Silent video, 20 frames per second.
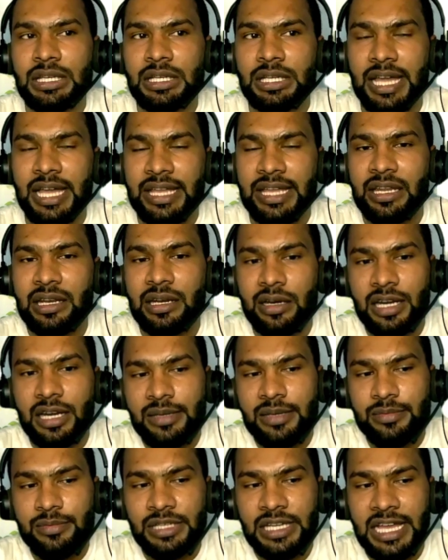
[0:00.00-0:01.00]
career
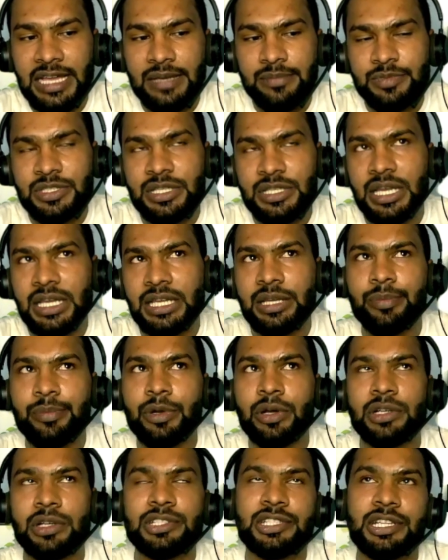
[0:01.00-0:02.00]
gaps like
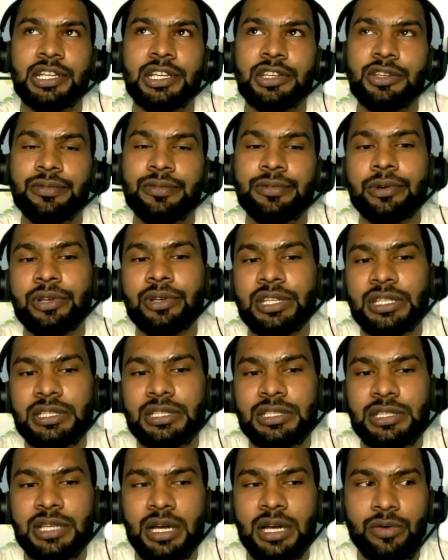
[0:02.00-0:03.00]
approx 3 to 4
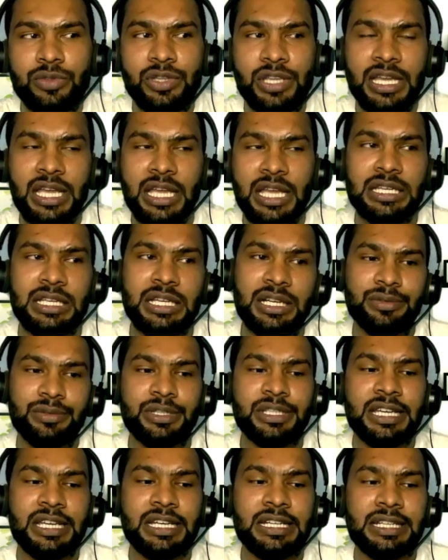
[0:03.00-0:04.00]
years, how they can
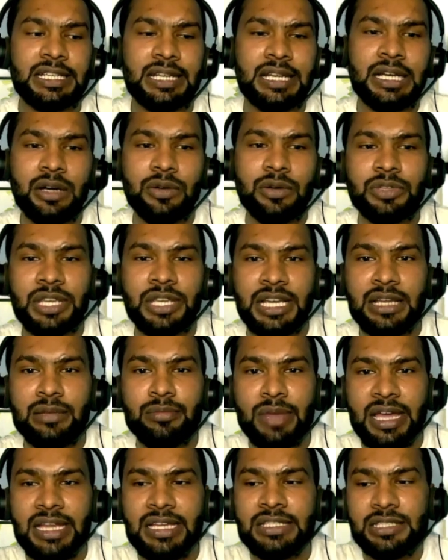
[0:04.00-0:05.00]
cover that and how they can
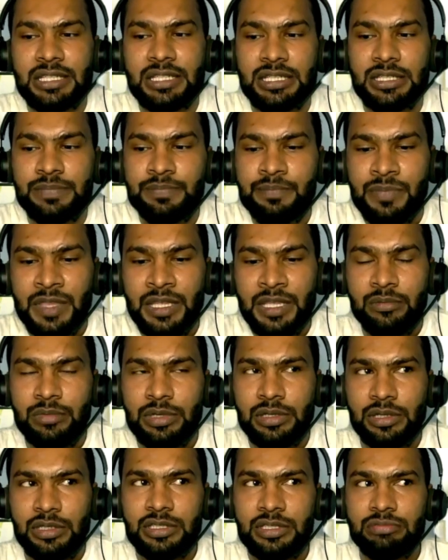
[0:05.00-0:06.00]
manage it.
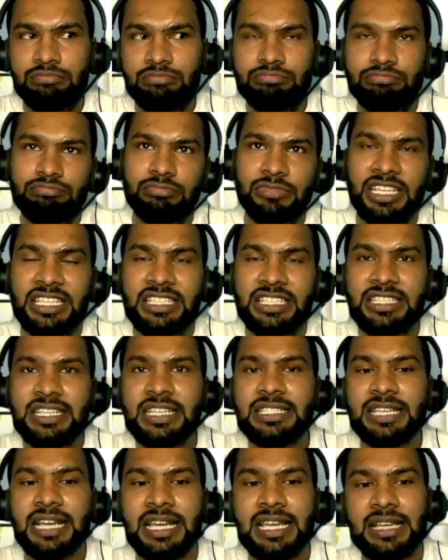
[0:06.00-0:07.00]
Because these
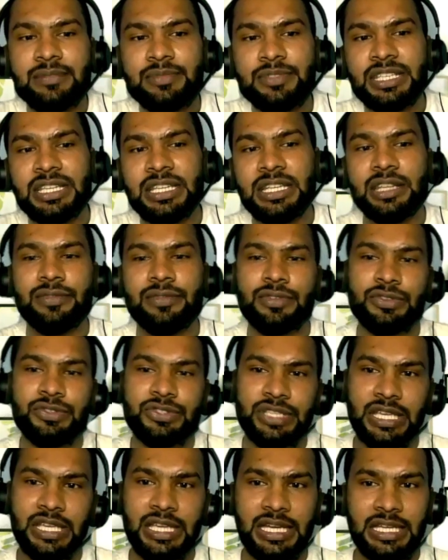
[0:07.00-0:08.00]
days I have seen, if you
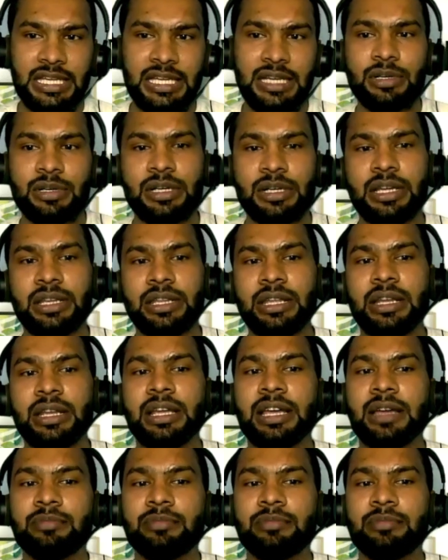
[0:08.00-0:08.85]
say I have a career gap,